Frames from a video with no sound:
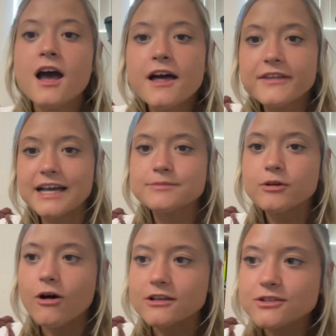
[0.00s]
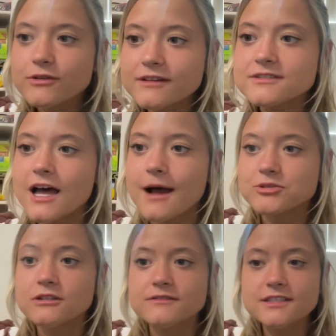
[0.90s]
The hospital also gives the
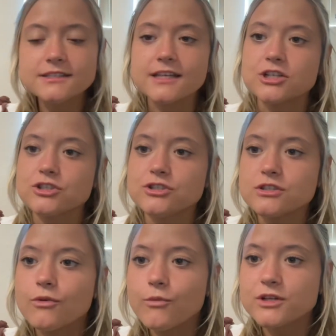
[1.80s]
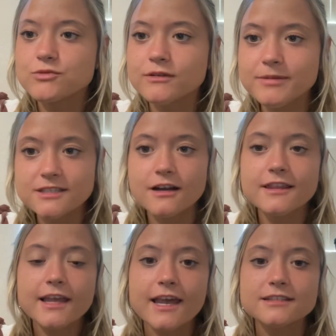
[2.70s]
option of C-sections, which would be done in
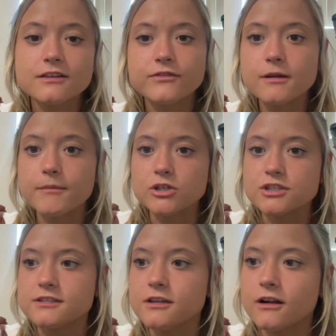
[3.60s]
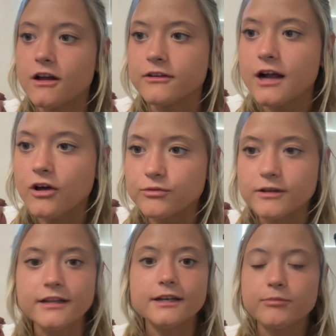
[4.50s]
the case of an emergency or other
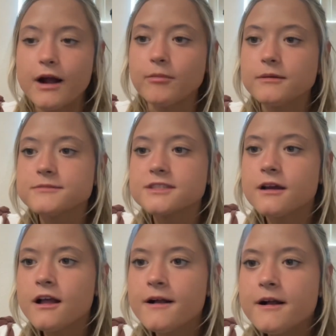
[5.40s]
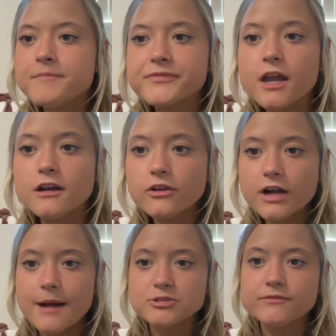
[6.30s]
health-related problems. Another
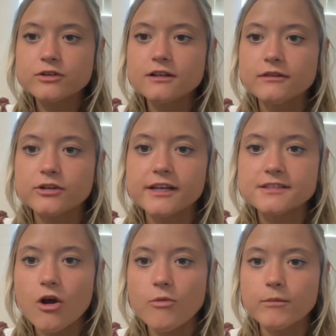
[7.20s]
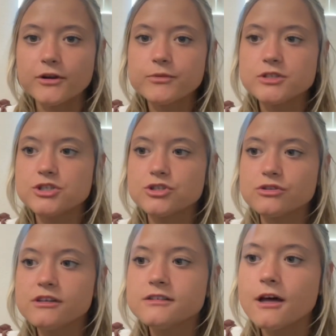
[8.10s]
option for delivery is home birth, which is
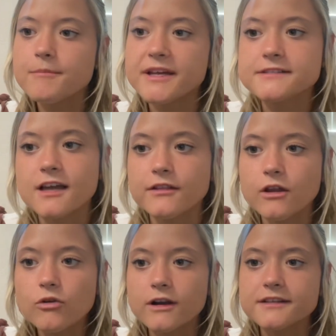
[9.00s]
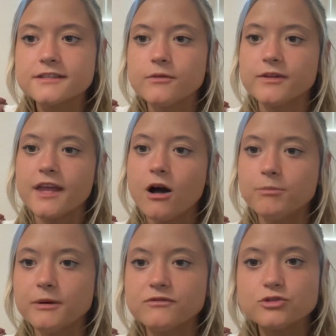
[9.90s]
usually done based on low risk and with the
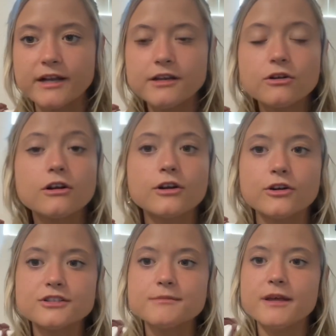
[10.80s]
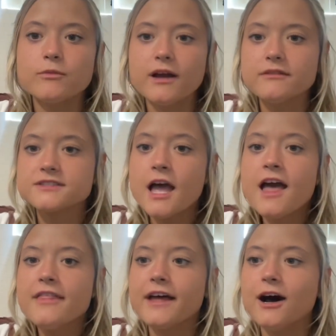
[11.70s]
help of trained or nurse midwives
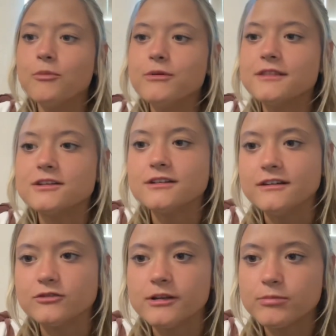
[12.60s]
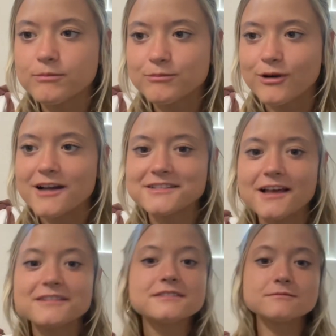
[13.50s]
that help with the delivery
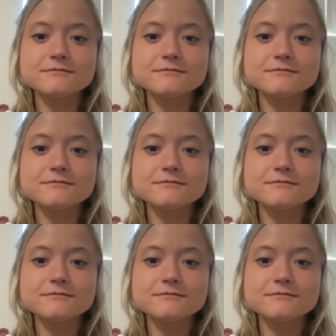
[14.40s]
process.